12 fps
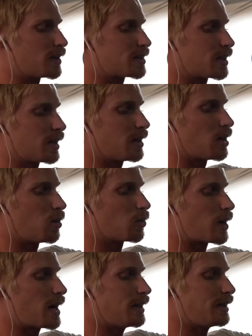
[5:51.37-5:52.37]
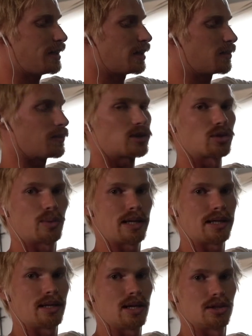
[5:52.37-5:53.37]
It's gonna go right here
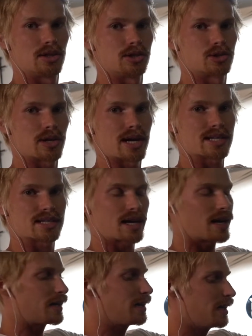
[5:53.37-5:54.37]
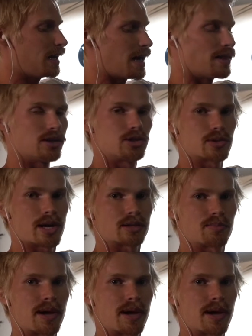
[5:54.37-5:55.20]
between the direct side and the direct